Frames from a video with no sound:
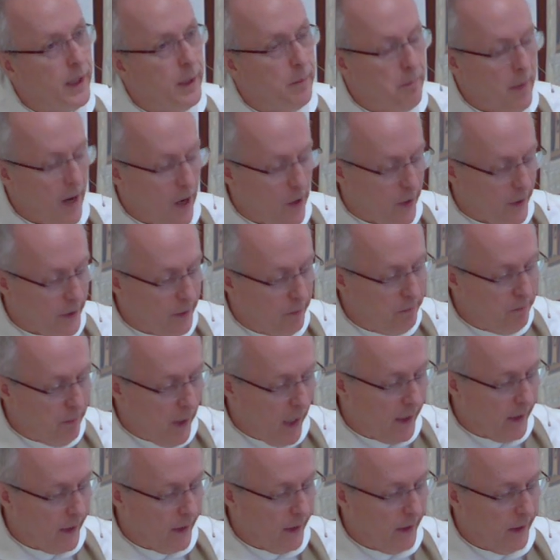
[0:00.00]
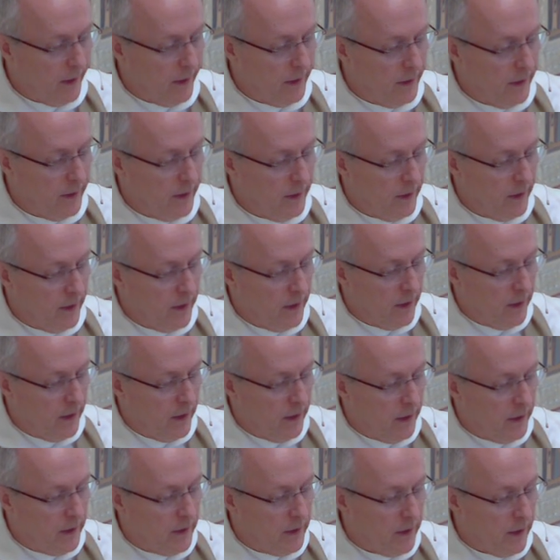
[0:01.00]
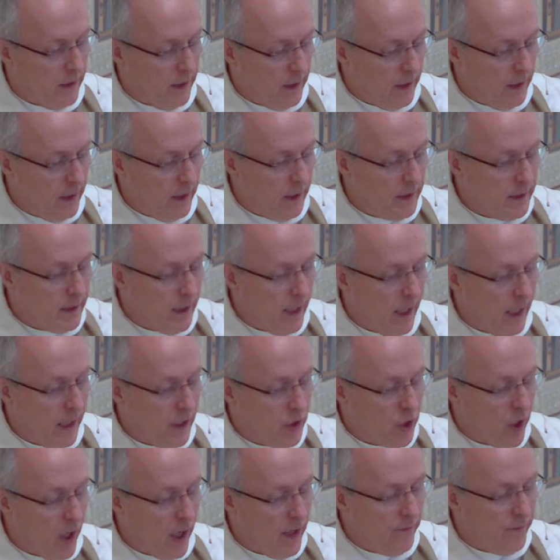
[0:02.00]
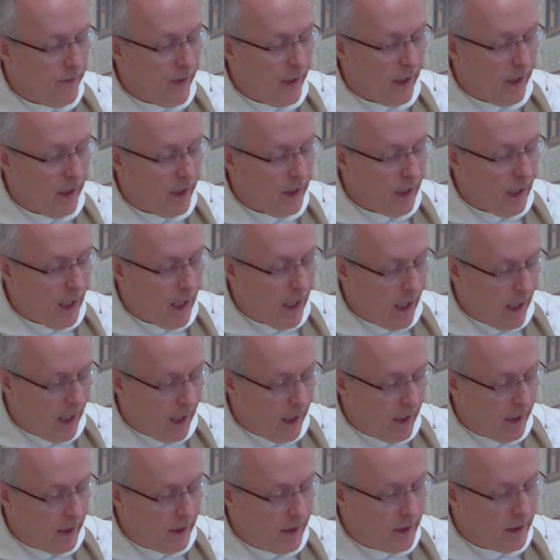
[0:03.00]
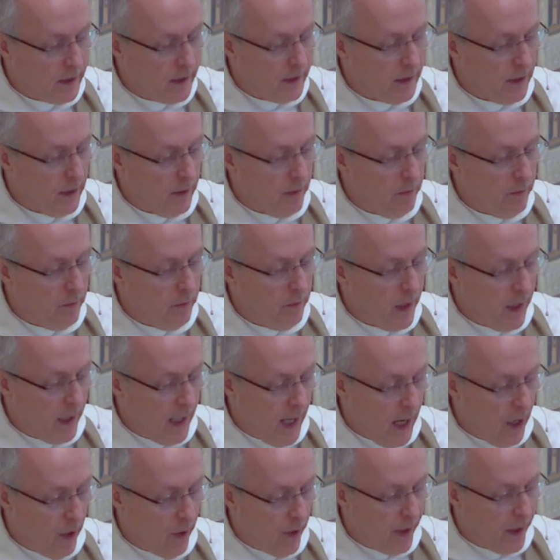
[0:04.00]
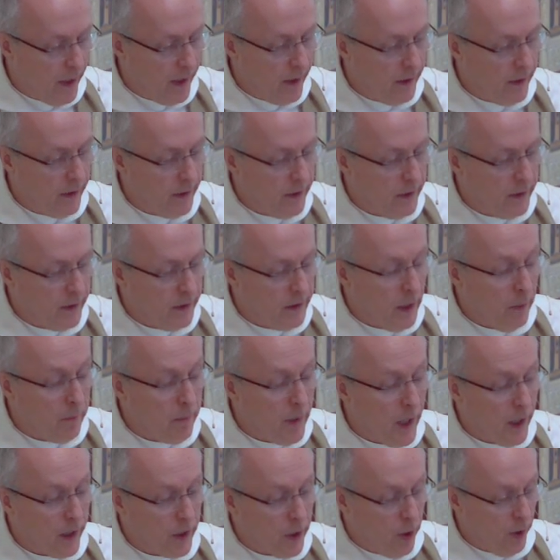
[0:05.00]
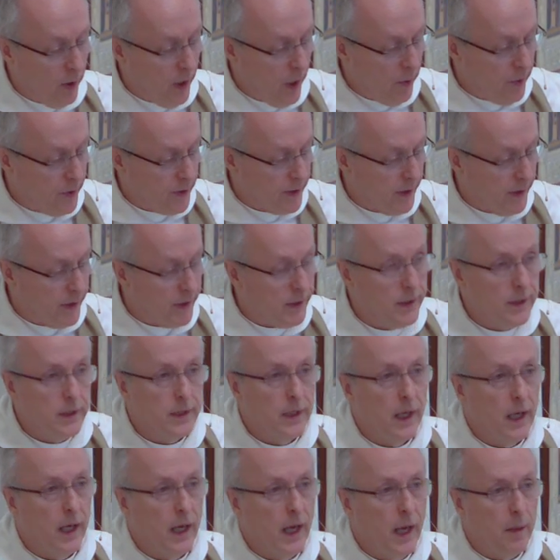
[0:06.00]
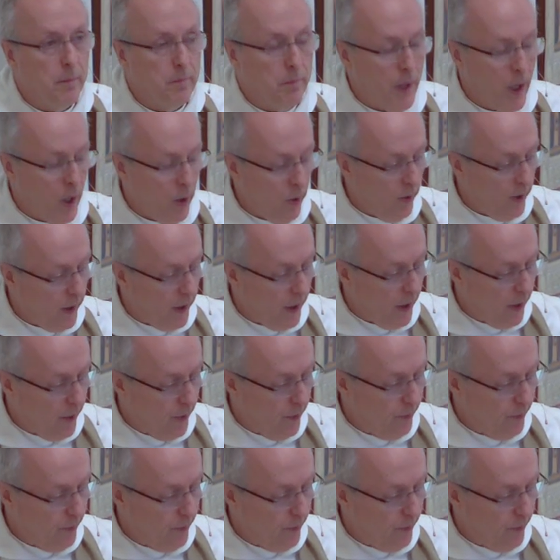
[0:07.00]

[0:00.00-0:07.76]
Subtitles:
American money to ease HIV, AIDS, malaria, tuberculosis, and polio.